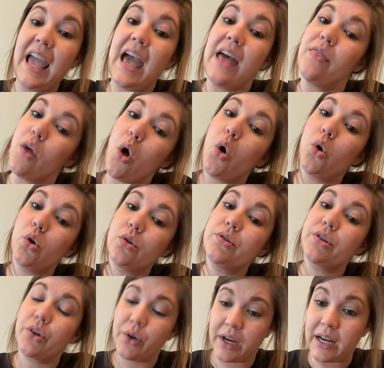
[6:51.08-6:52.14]
And the
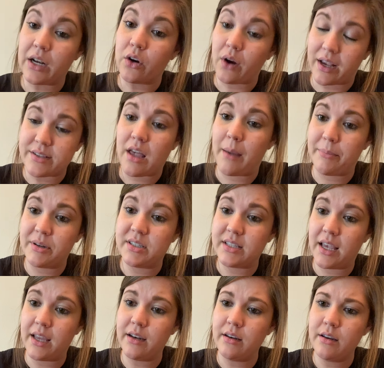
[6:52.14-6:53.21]
old green grasshopper
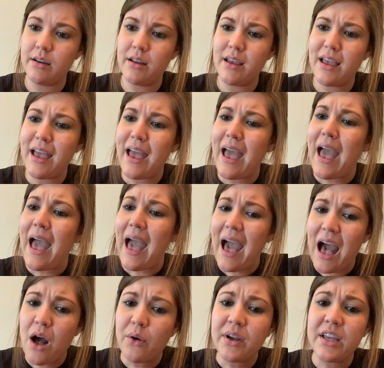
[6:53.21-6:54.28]
said,
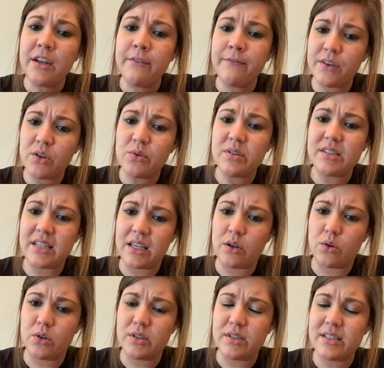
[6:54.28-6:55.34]
how can a few
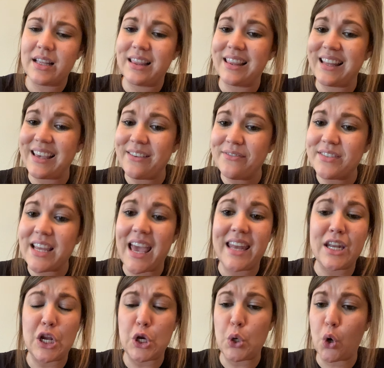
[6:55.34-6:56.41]
seagulls lift an
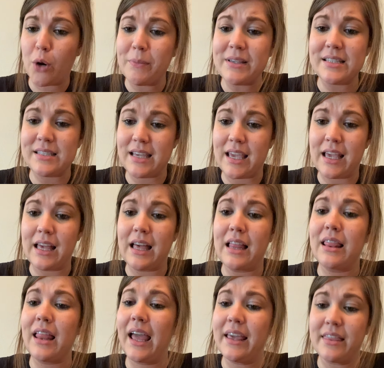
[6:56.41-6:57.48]
enormous thing
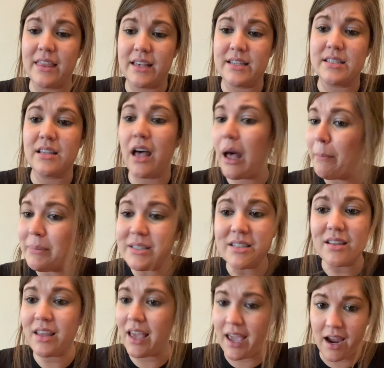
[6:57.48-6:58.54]
like this up into
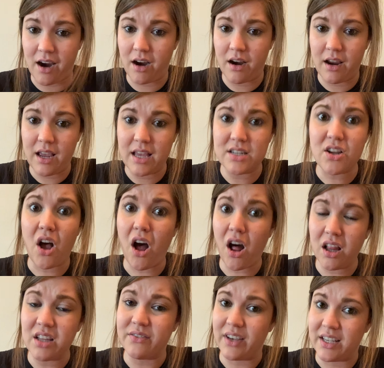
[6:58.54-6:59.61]
the air, and
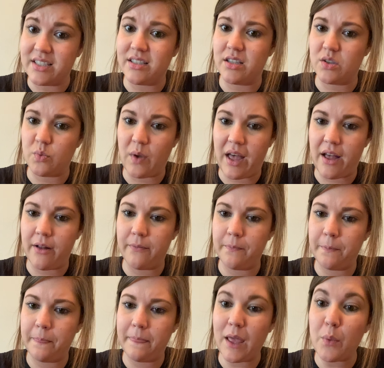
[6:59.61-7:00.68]
all of us as well?
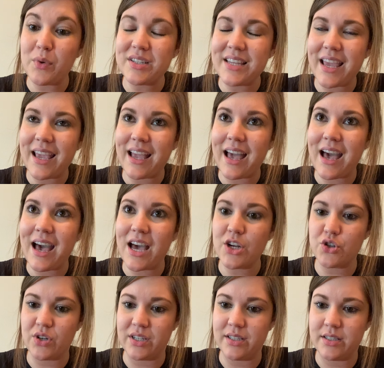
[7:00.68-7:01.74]
It would take
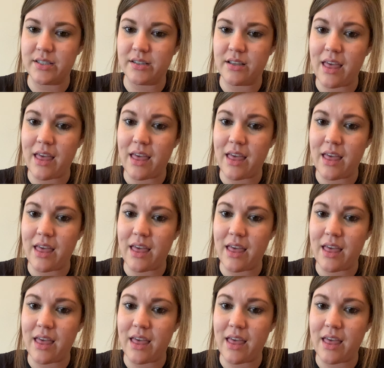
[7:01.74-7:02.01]
hundreds,